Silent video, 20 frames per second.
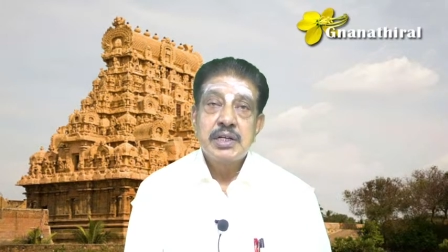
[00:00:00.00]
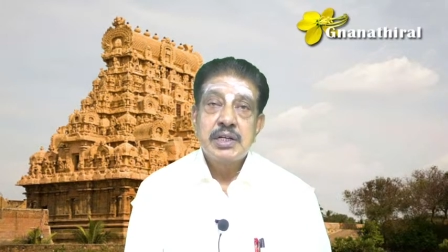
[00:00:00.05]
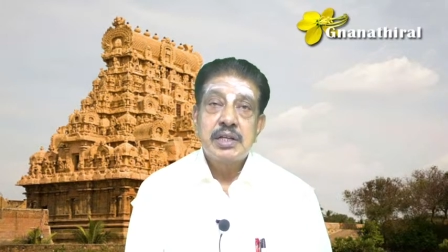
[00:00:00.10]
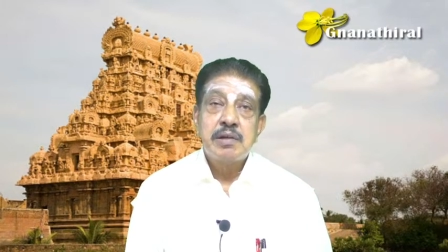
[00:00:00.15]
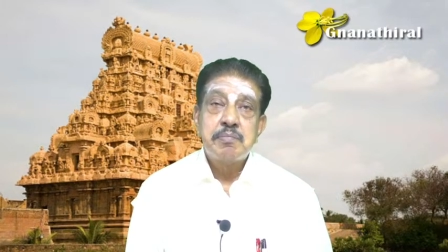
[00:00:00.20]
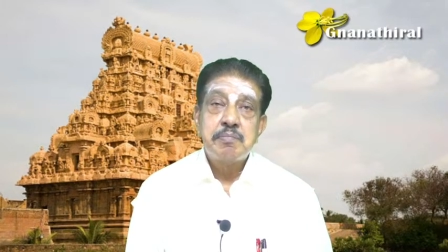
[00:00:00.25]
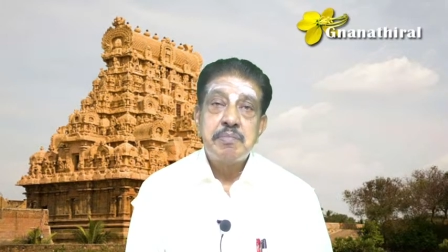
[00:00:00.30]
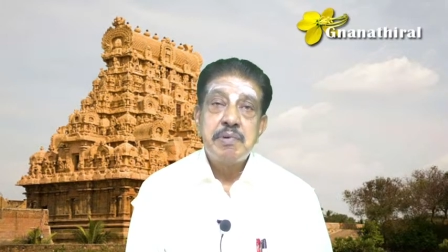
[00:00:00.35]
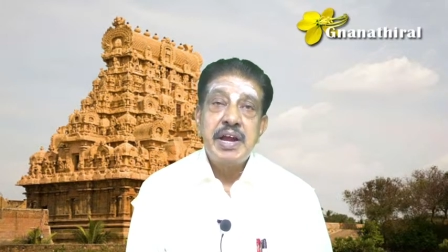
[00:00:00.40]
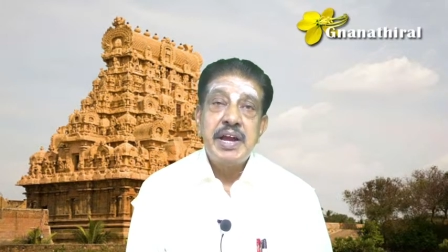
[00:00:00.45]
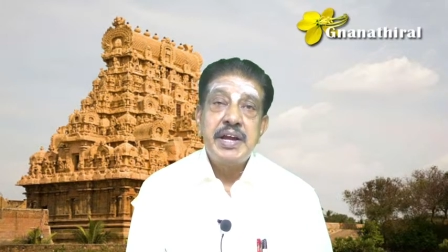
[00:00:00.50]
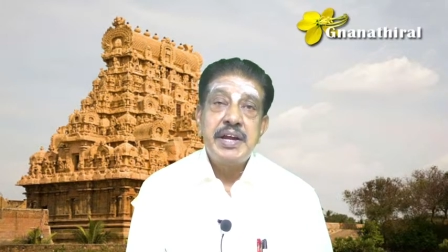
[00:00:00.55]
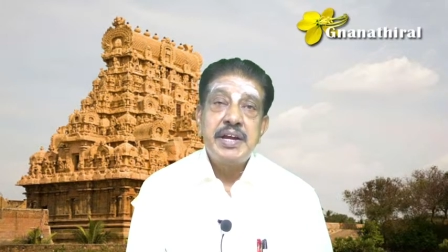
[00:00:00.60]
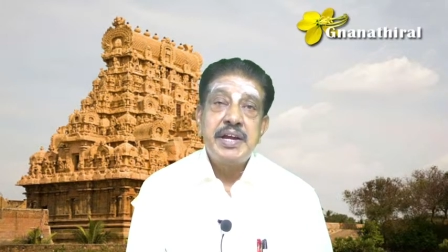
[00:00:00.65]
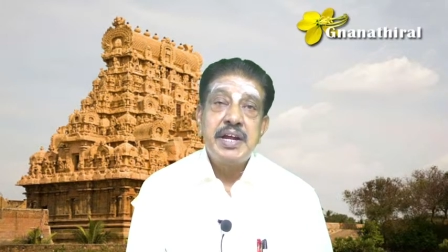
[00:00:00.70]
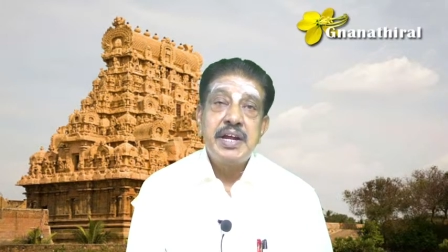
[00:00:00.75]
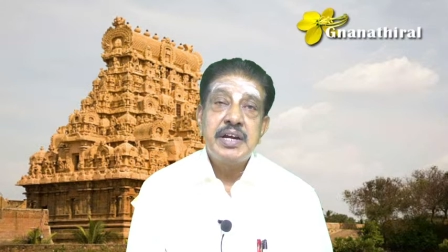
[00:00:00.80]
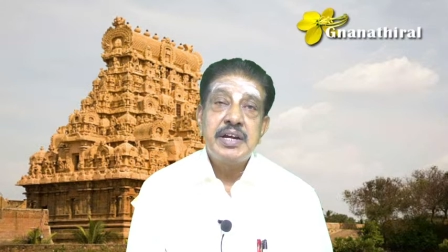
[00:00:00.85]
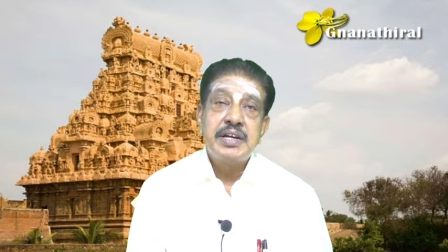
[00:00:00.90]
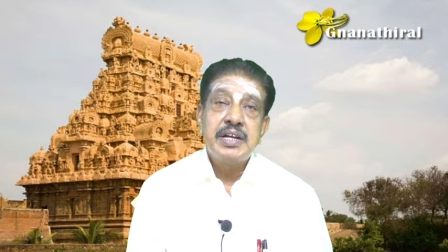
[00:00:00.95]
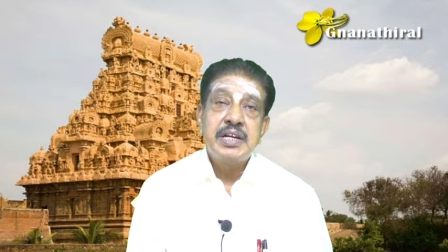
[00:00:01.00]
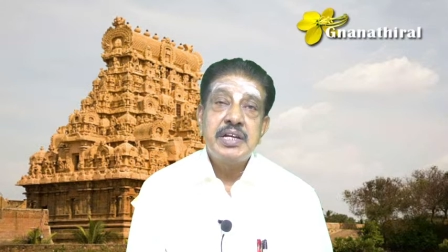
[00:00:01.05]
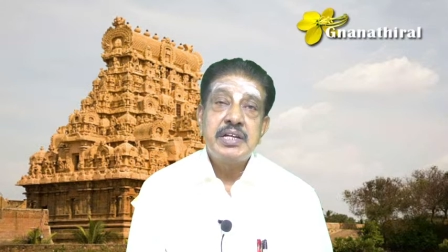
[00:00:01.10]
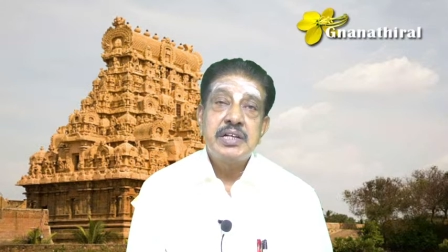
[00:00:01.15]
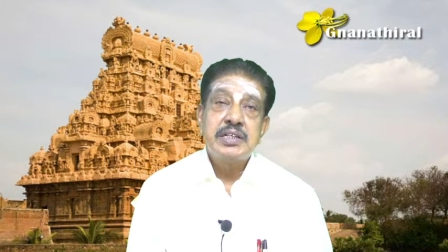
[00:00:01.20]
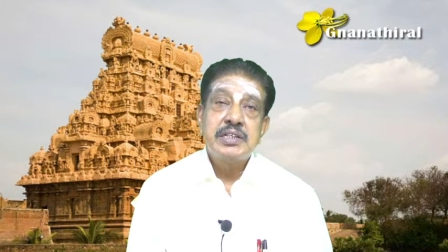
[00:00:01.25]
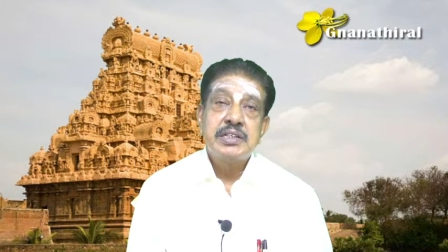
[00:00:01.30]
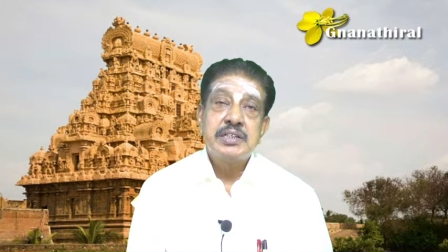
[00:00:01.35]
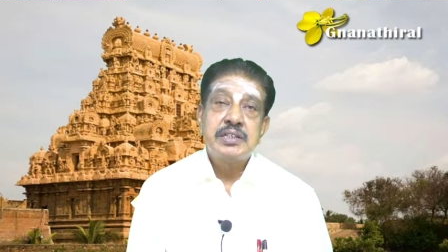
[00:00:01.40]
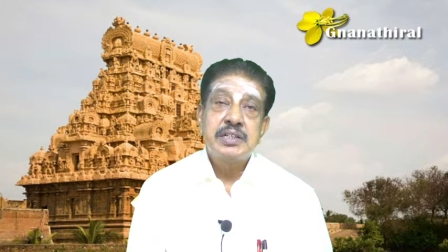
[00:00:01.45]
the main deity
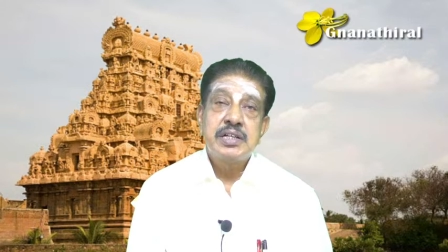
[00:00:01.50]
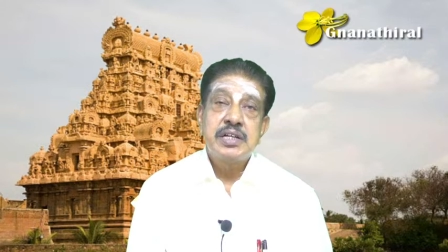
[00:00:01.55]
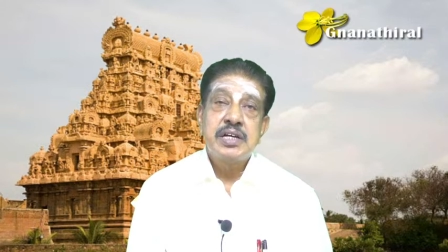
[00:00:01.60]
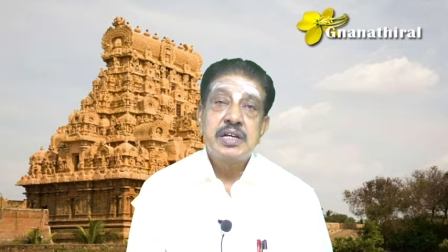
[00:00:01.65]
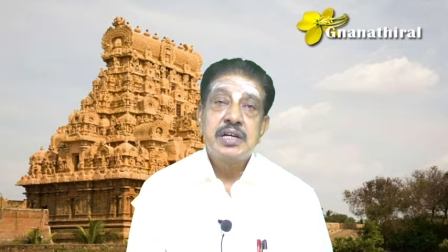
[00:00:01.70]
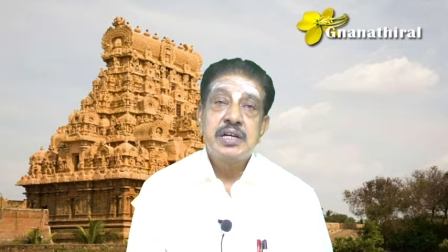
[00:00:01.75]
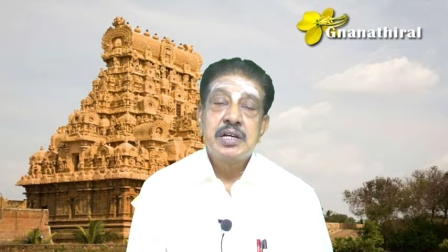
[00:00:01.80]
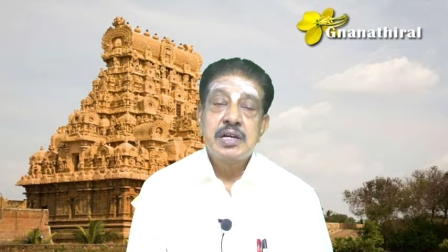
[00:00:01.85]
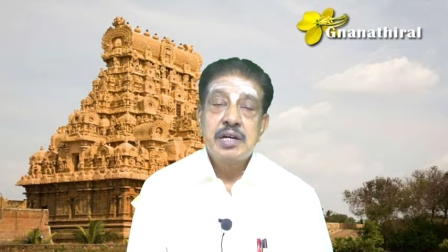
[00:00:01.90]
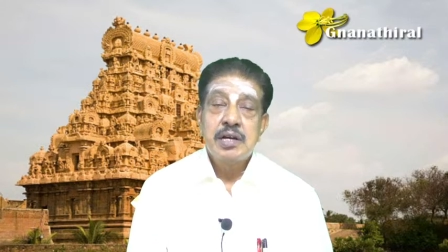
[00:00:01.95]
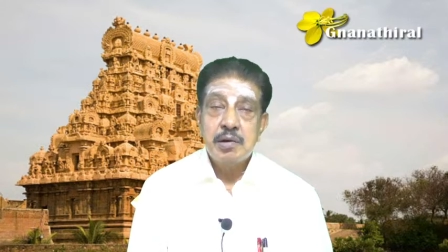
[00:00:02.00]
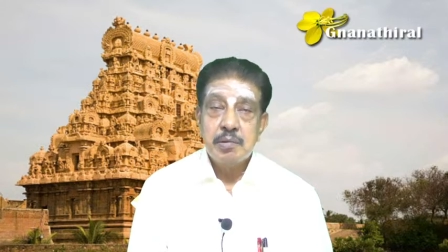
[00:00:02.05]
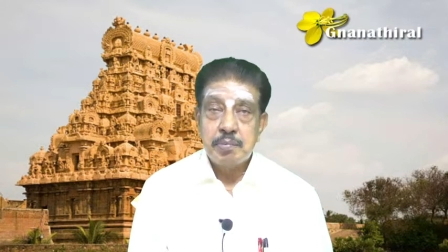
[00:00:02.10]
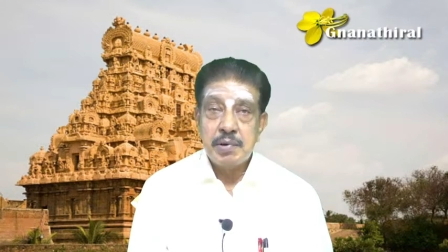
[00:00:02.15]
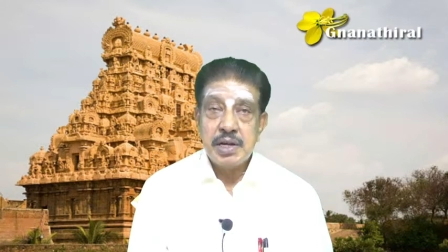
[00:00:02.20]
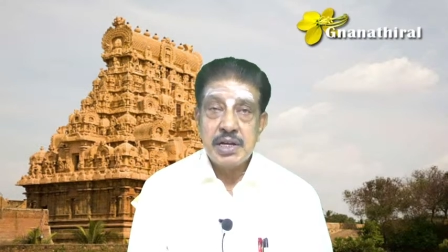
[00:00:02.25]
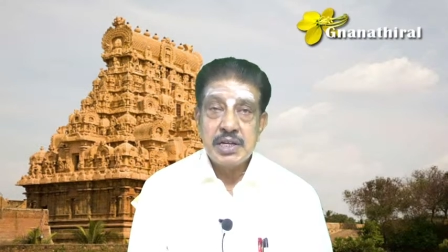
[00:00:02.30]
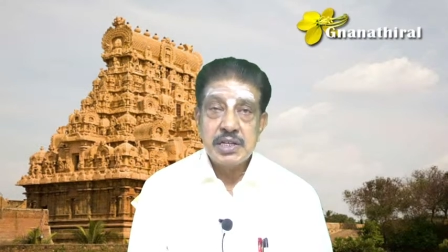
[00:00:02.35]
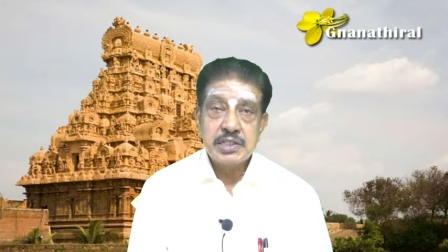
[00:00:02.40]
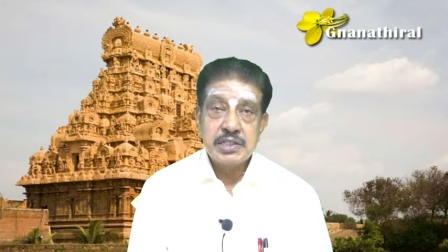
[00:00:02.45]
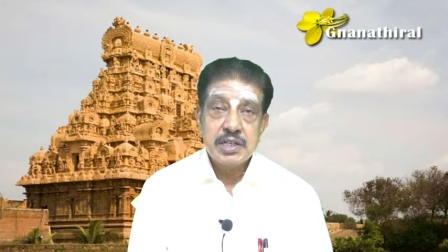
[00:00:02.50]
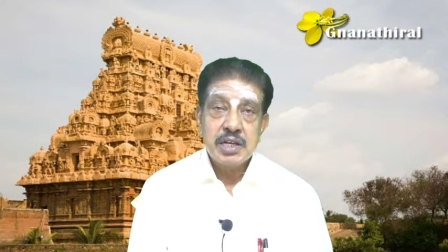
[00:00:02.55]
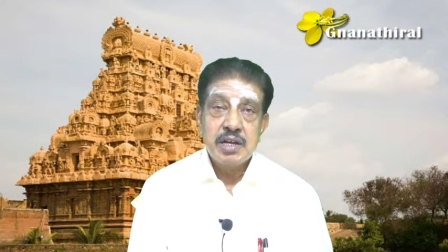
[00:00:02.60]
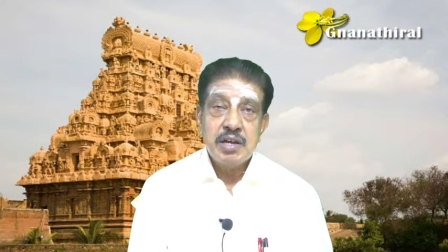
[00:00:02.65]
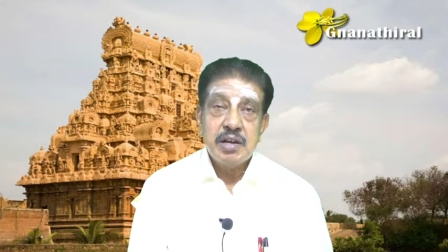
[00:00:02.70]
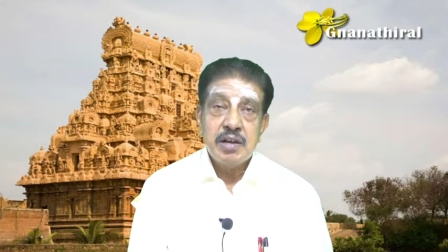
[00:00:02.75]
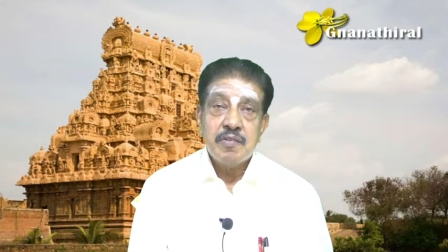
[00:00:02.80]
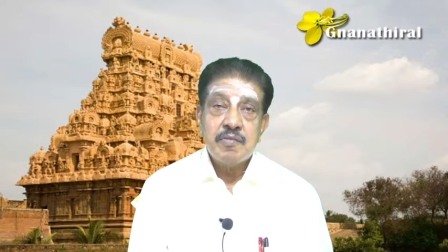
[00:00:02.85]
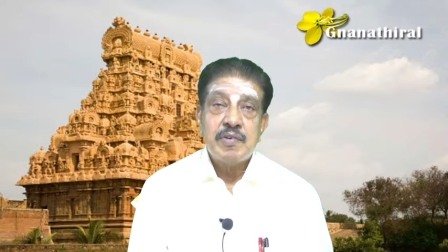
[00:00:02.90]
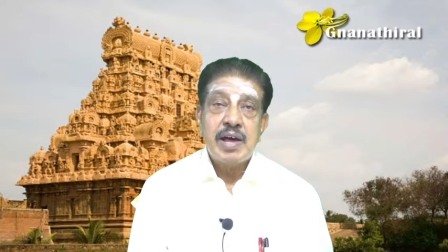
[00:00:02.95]
is the place
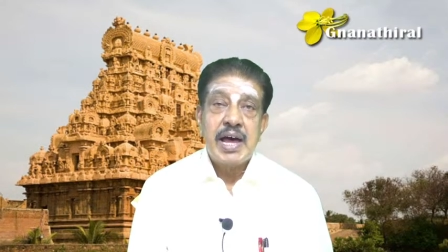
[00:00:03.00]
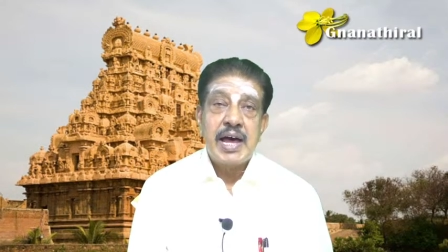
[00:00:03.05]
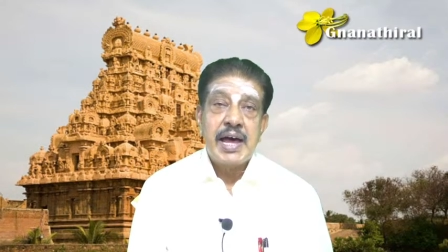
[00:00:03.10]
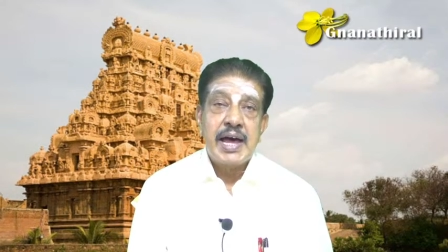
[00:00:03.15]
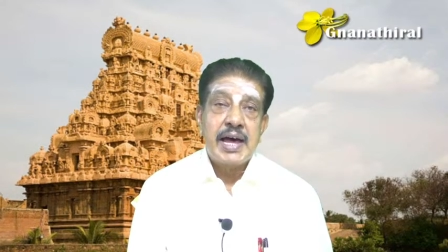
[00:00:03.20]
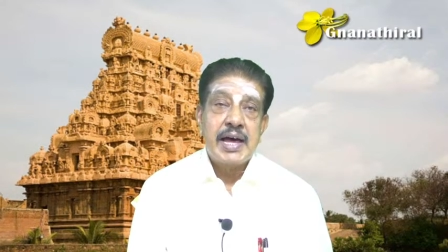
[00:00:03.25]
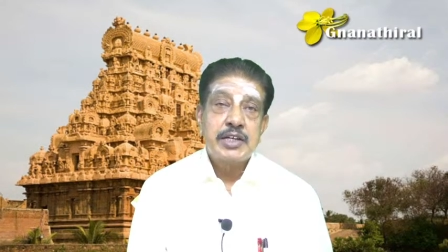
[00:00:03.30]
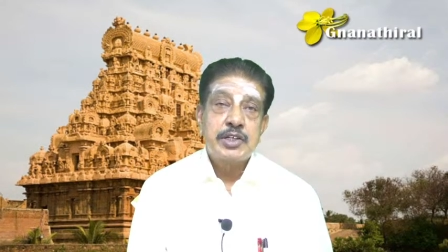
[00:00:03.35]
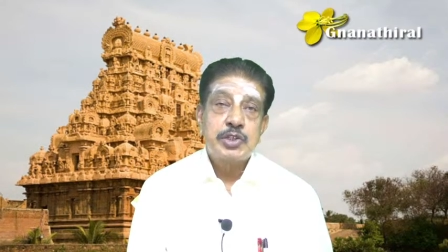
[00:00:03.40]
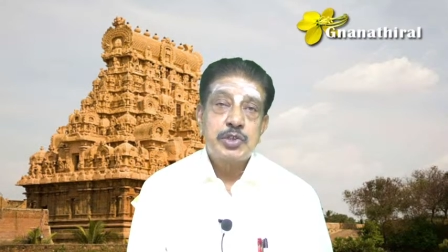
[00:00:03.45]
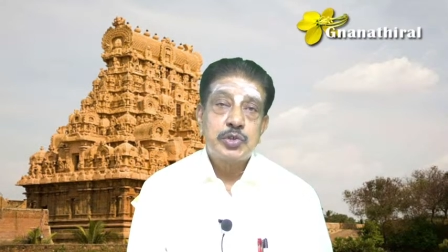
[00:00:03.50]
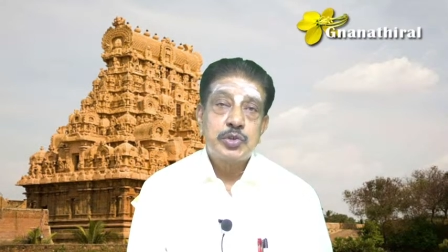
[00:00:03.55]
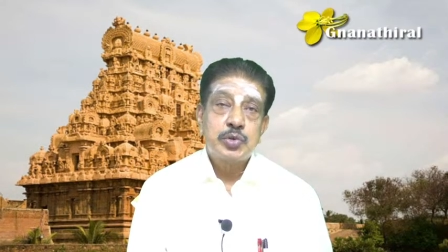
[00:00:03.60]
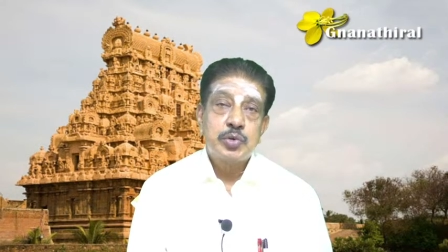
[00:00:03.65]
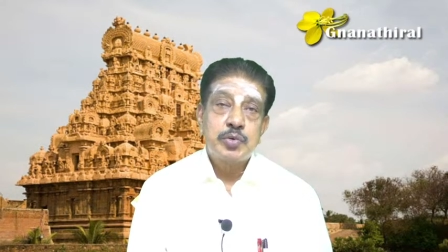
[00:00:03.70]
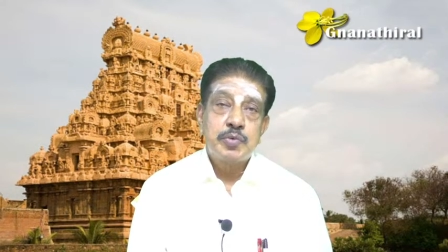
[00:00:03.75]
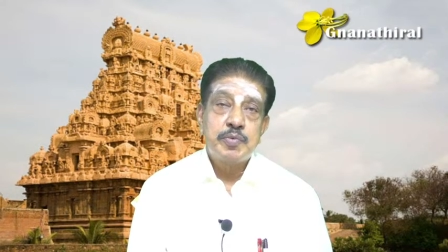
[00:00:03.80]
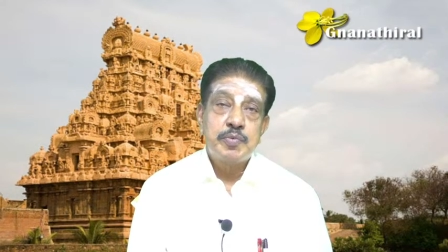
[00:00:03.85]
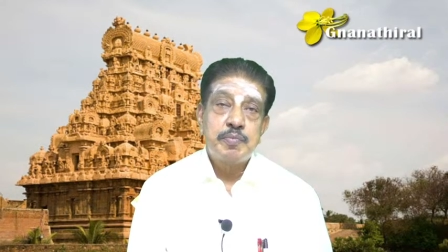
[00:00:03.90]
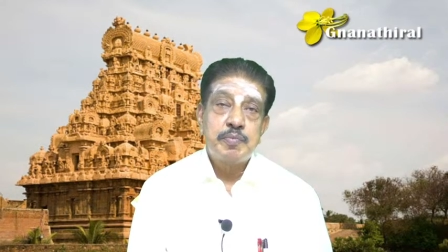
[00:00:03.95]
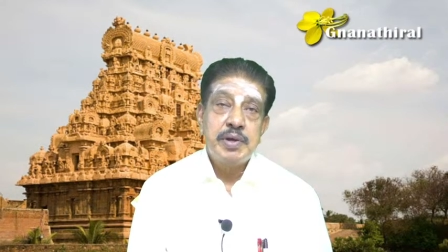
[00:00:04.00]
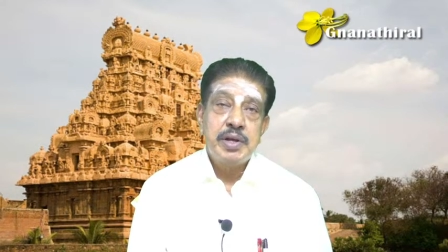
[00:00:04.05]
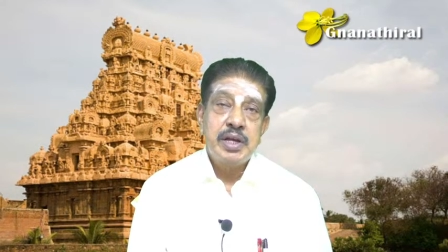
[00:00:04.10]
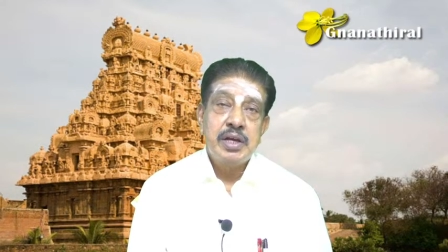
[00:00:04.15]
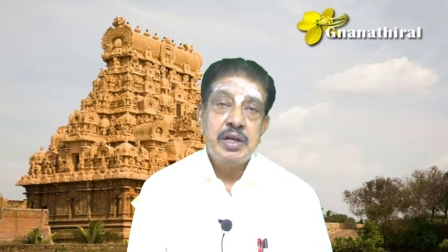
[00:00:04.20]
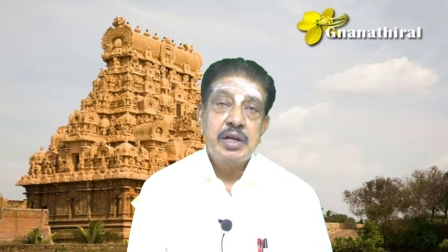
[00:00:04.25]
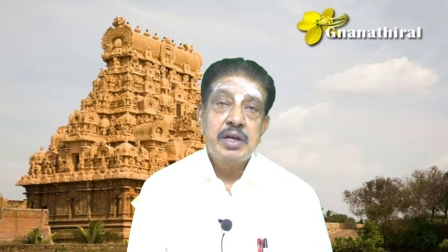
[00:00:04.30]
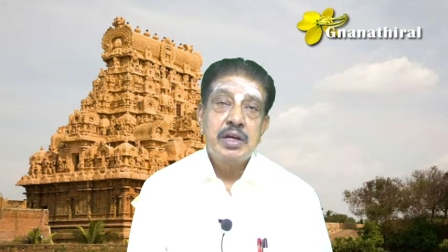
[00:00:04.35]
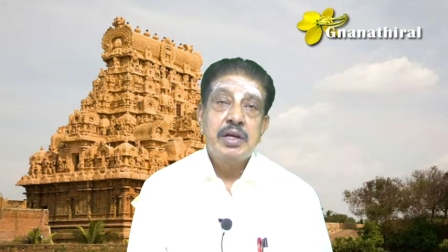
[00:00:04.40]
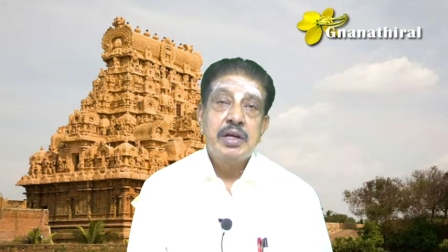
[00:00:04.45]
where should
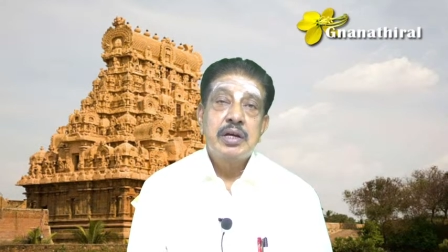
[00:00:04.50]
we